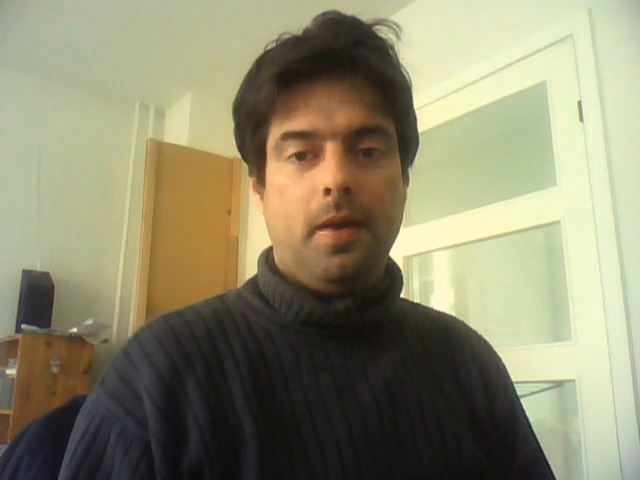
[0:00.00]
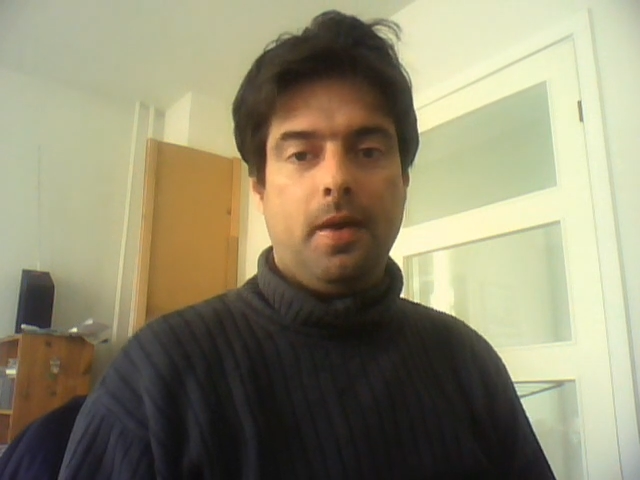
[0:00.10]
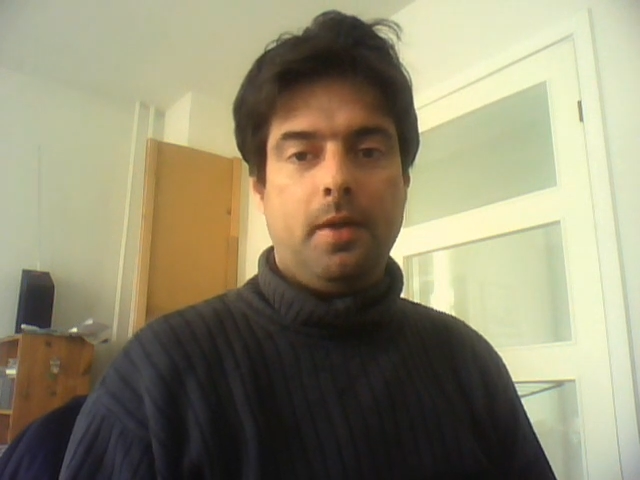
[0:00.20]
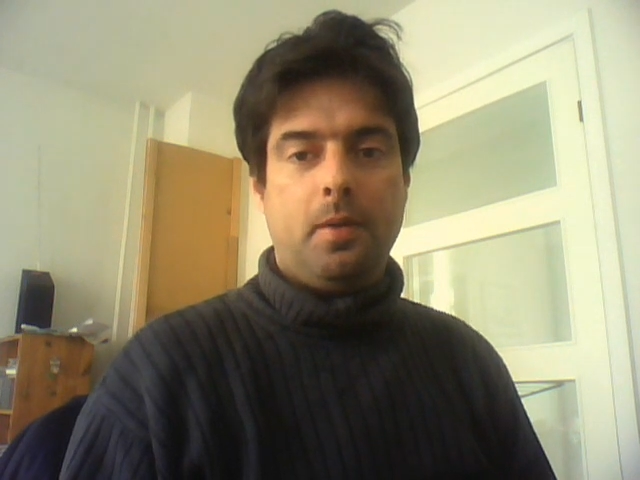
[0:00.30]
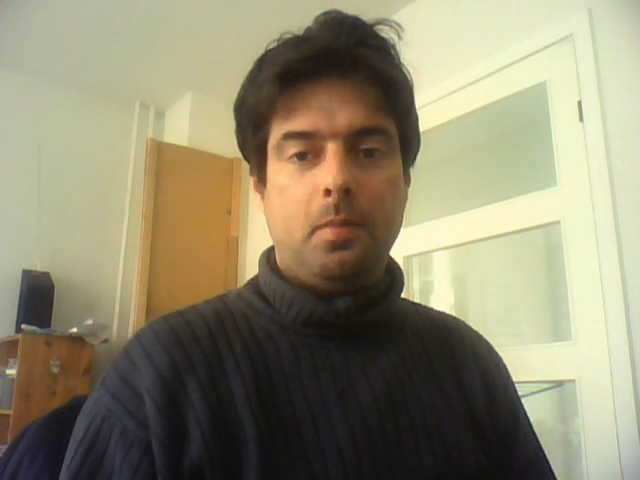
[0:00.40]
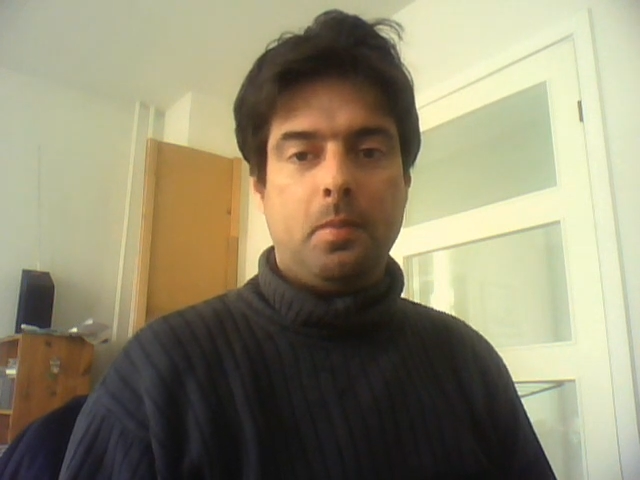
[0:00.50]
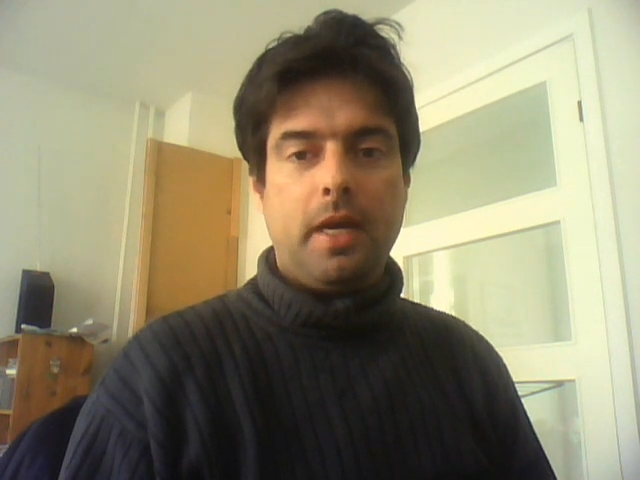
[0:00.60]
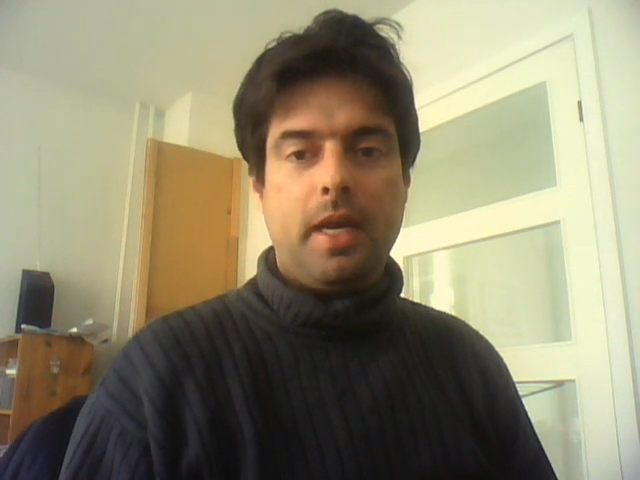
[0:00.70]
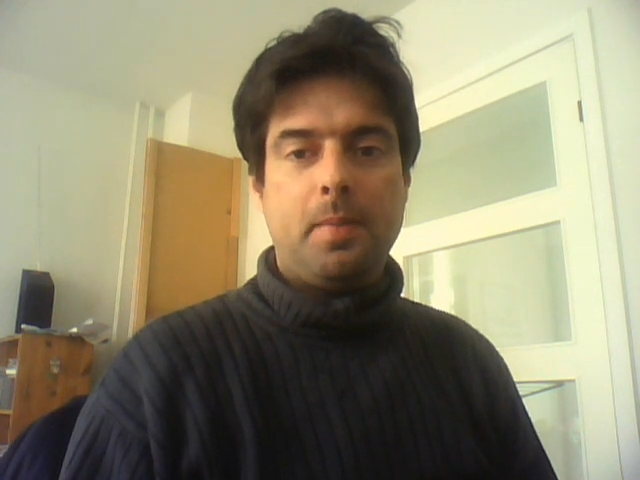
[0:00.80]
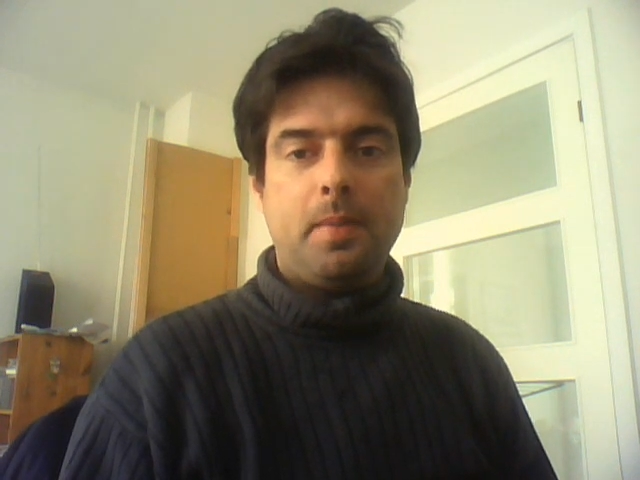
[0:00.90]
in
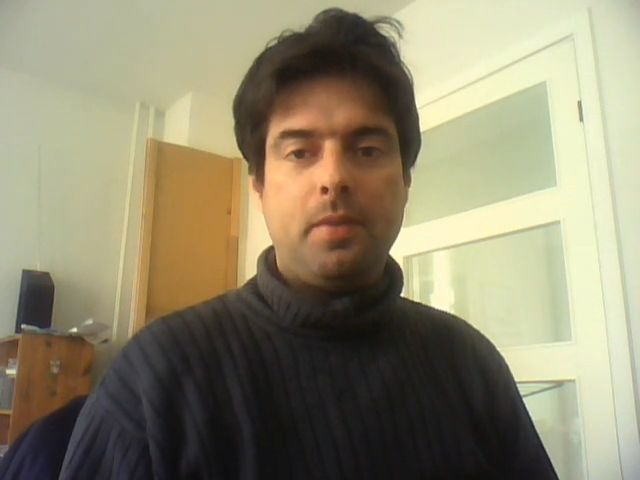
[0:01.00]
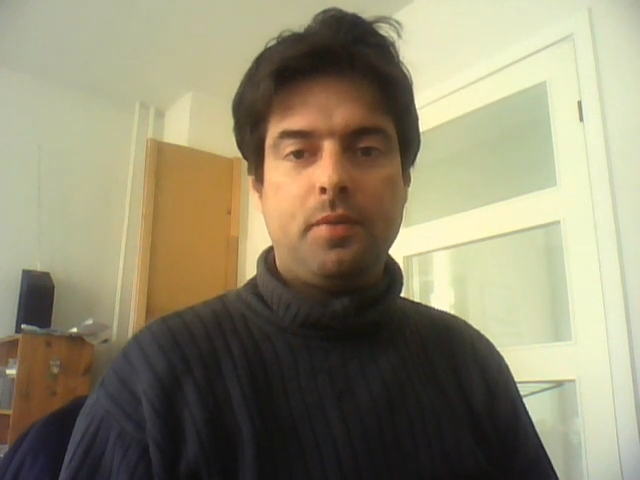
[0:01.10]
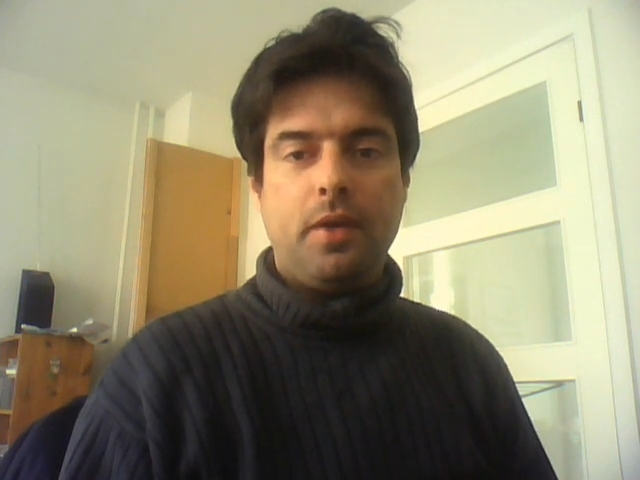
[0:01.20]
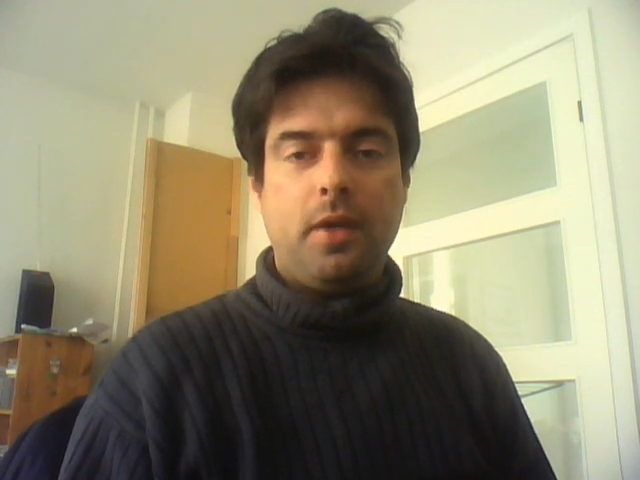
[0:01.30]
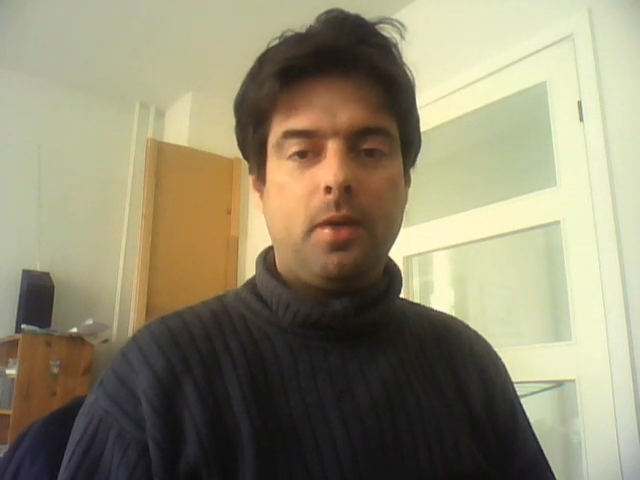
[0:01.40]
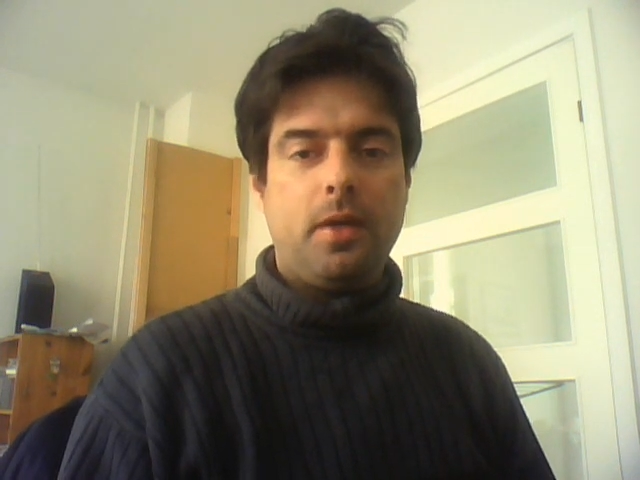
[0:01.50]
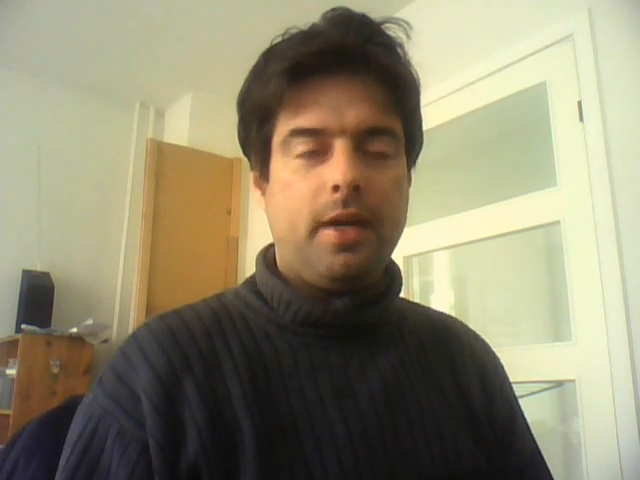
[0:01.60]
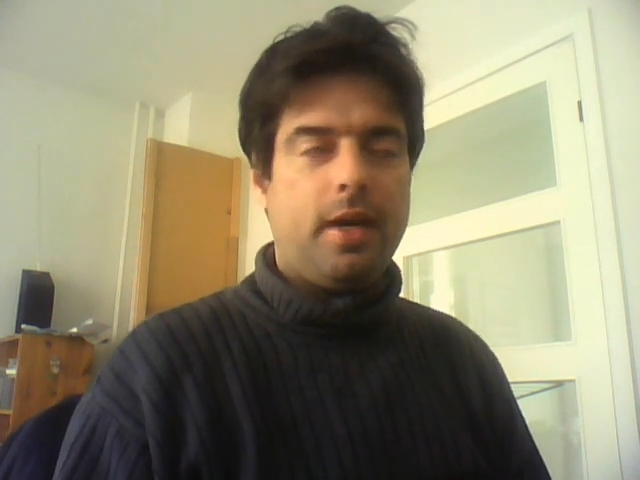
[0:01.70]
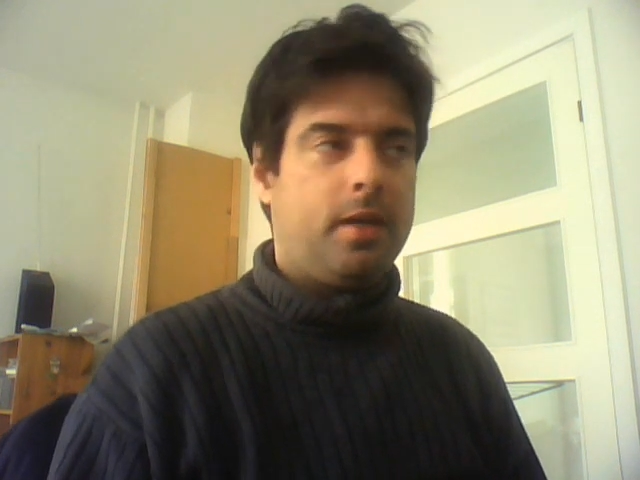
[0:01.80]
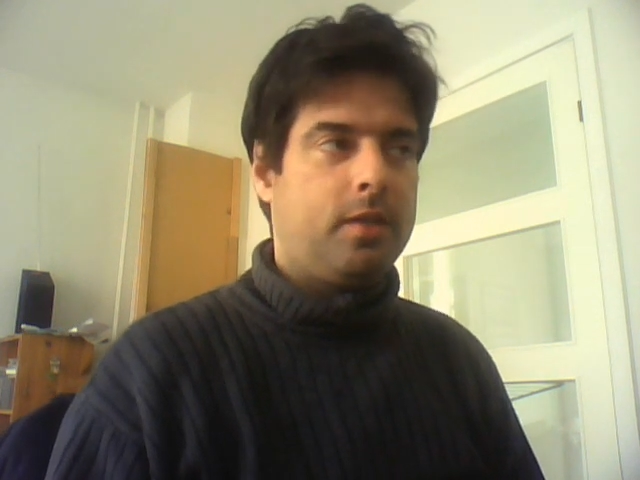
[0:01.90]
Miami,
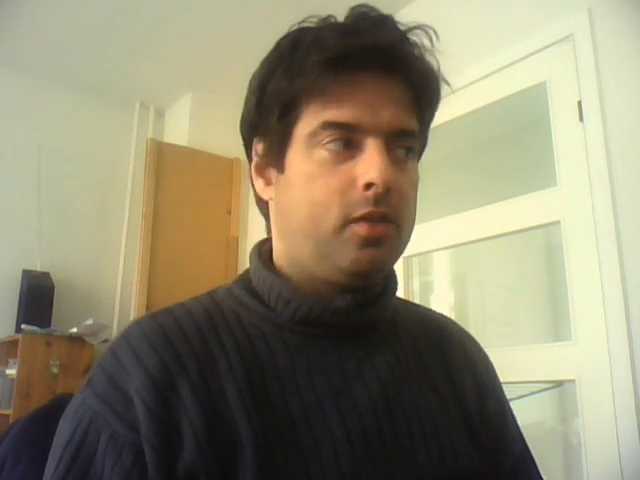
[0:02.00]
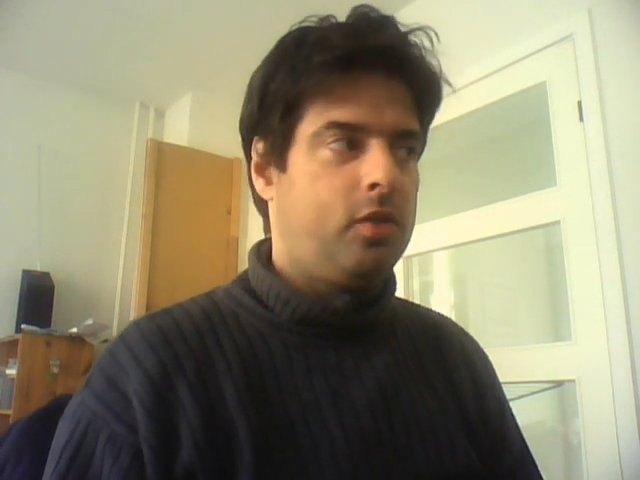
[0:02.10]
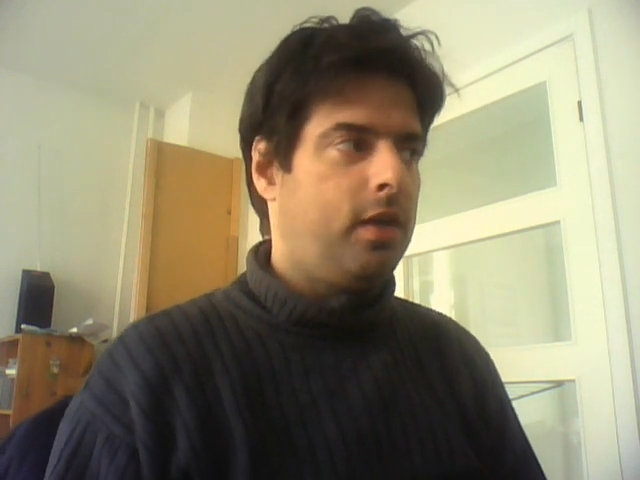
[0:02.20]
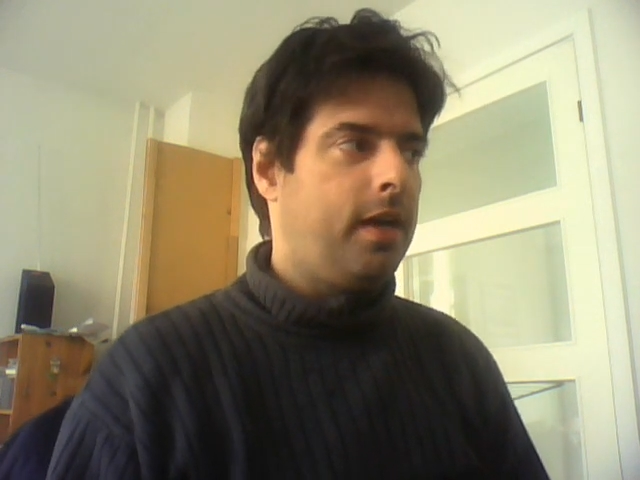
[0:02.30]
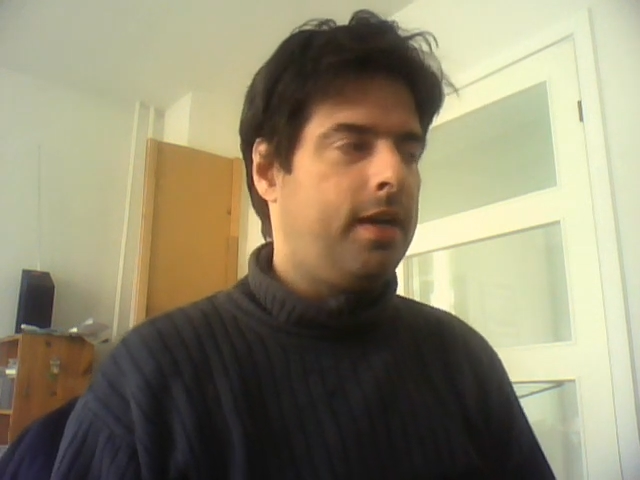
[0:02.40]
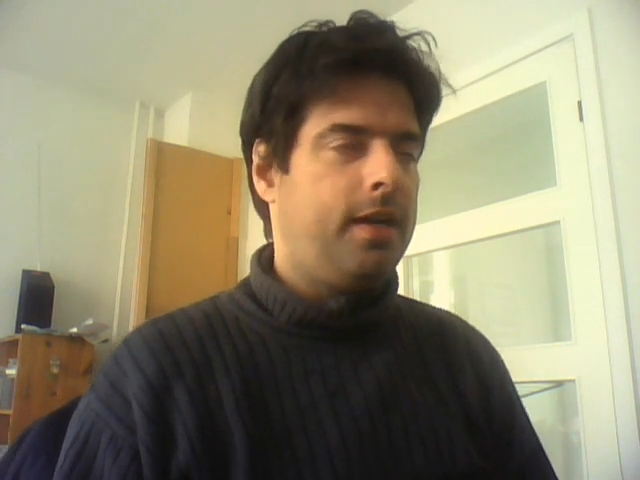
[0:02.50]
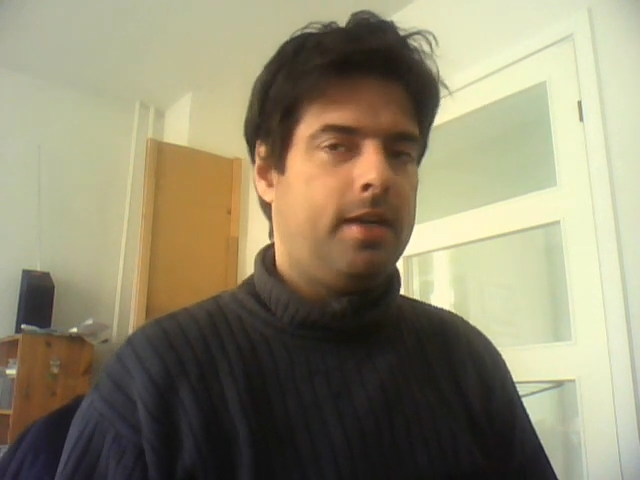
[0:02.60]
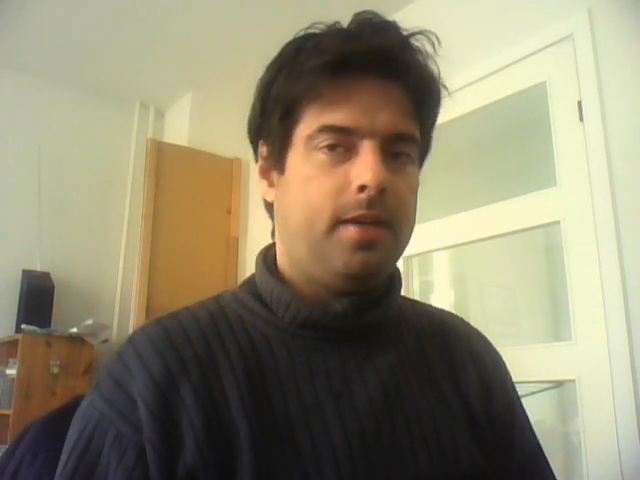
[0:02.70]
Florida today.